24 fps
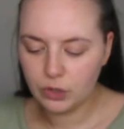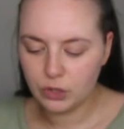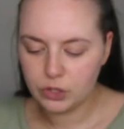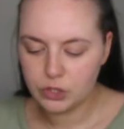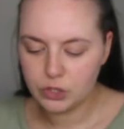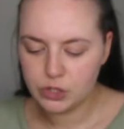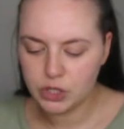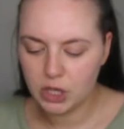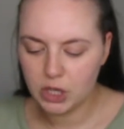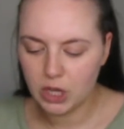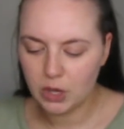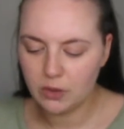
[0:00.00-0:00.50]

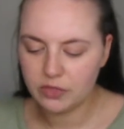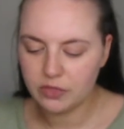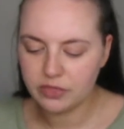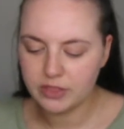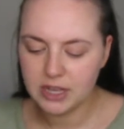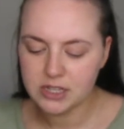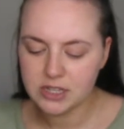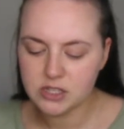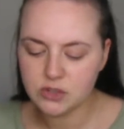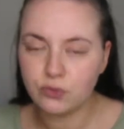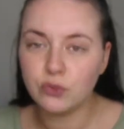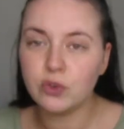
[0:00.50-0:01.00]
So
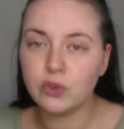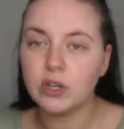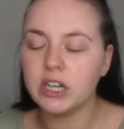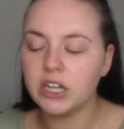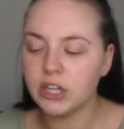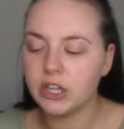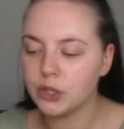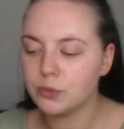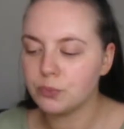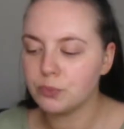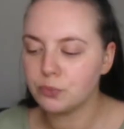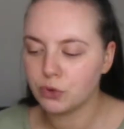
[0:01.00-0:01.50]
that's a really
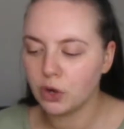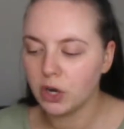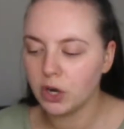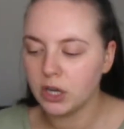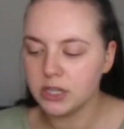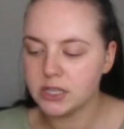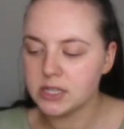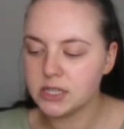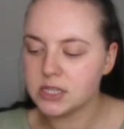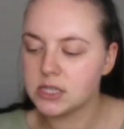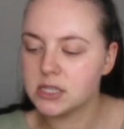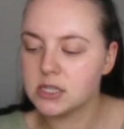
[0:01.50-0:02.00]
good
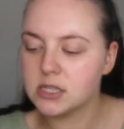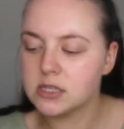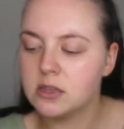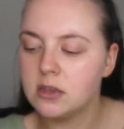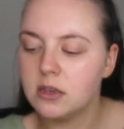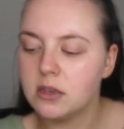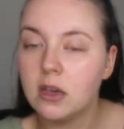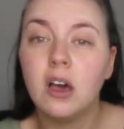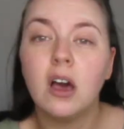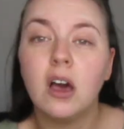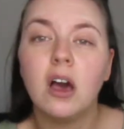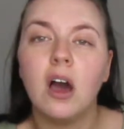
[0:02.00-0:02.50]
price,
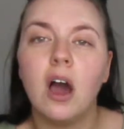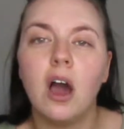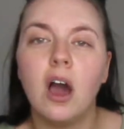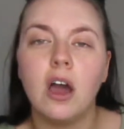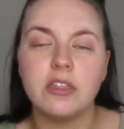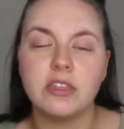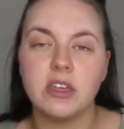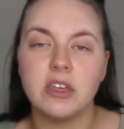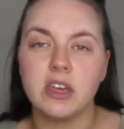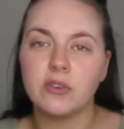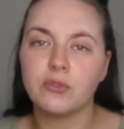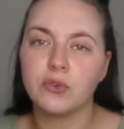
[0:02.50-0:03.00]
I
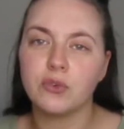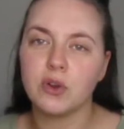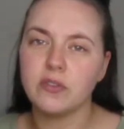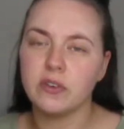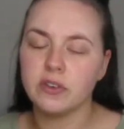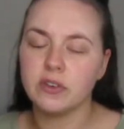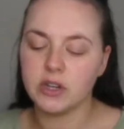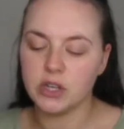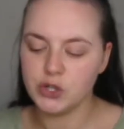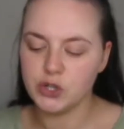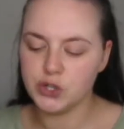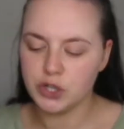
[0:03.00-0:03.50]
think, for a
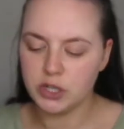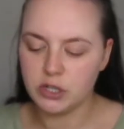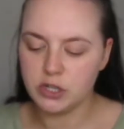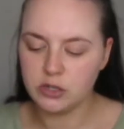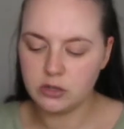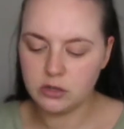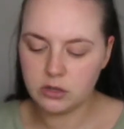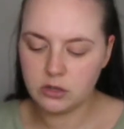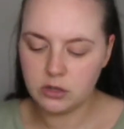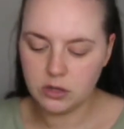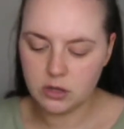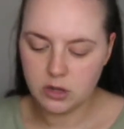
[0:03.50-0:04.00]
foundation.